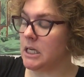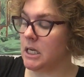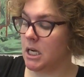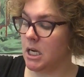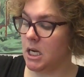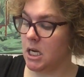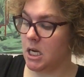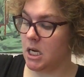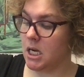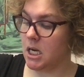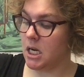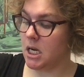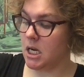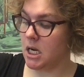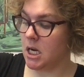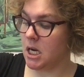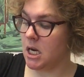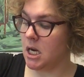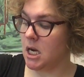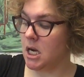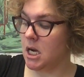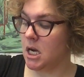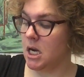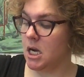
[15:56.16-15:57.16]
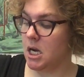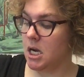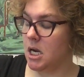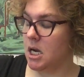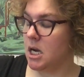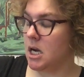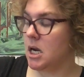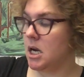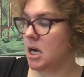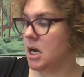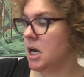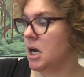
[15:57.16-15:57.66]

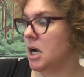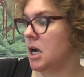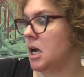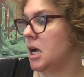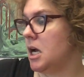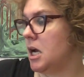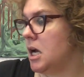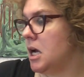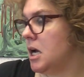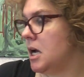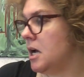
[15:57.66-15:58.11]
Nobody speaks.